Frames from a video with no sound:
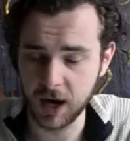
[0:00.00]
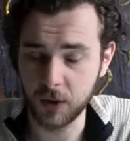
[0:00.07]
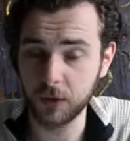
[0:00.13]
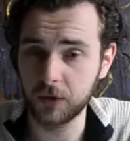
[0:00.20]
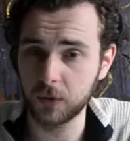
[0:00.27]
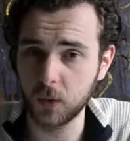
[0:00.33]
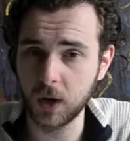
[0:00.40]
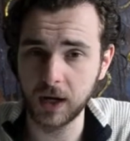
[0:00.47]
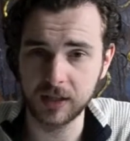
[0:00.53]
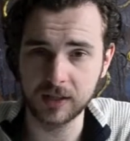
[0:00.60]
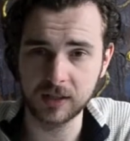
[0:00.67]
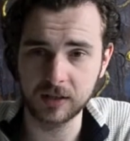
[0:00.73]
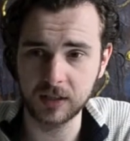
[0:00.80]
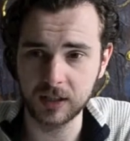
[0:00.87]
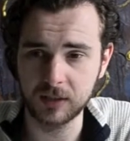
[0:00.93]
with the
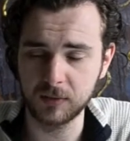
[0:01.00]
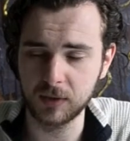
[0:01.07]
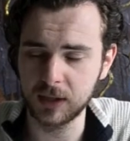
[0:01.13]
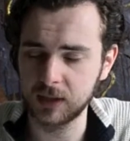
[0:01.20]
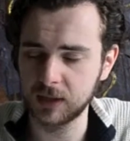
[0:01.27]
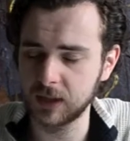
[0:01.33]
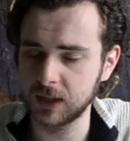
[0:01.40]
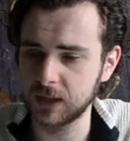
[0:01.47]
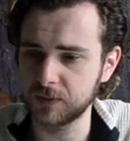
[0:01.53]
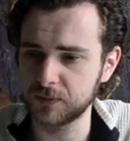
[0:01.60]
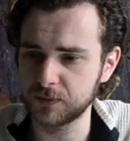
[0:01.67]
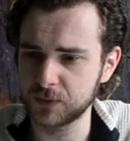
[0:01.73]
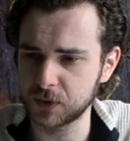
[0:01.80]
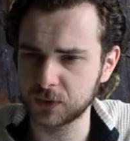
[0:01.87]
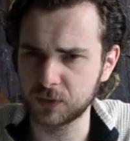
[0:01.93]
wines
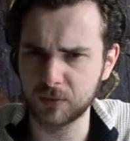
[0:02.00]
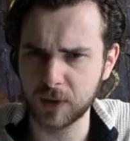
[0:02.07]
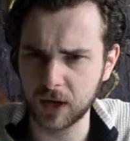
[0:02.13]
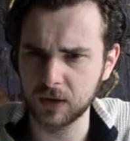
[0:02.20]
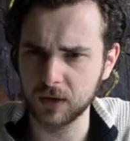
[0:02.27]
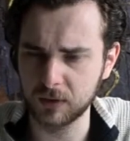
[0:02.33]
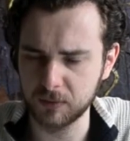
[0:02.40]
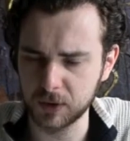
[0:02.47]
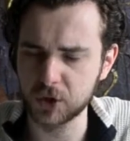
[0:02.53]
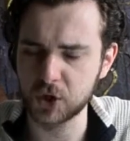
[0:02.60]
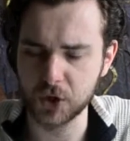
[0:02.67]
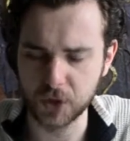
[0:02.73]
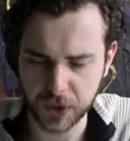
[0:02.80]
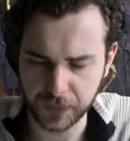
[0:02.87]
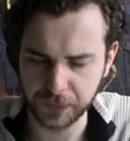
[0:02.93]
in sort of barrel and
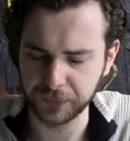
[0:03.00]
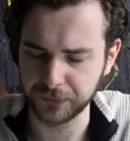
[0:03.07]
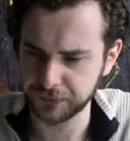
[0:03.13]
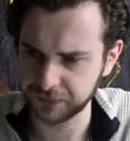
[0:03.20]
maturing.